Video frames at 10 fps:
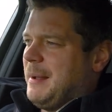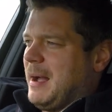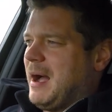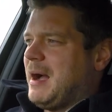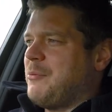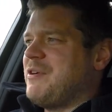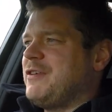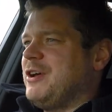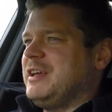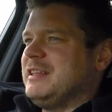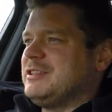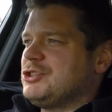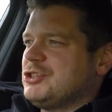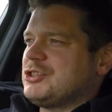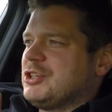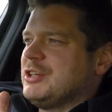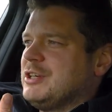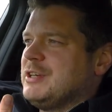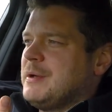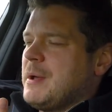However, it just
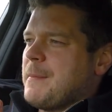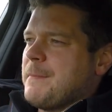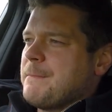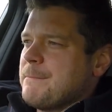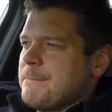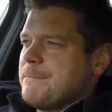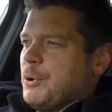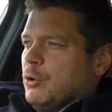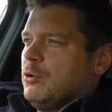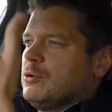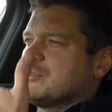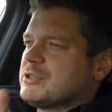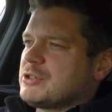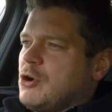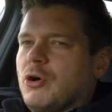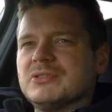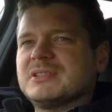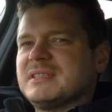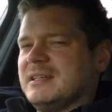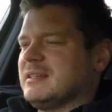pulls
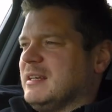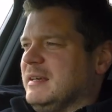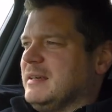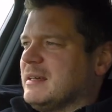constantly.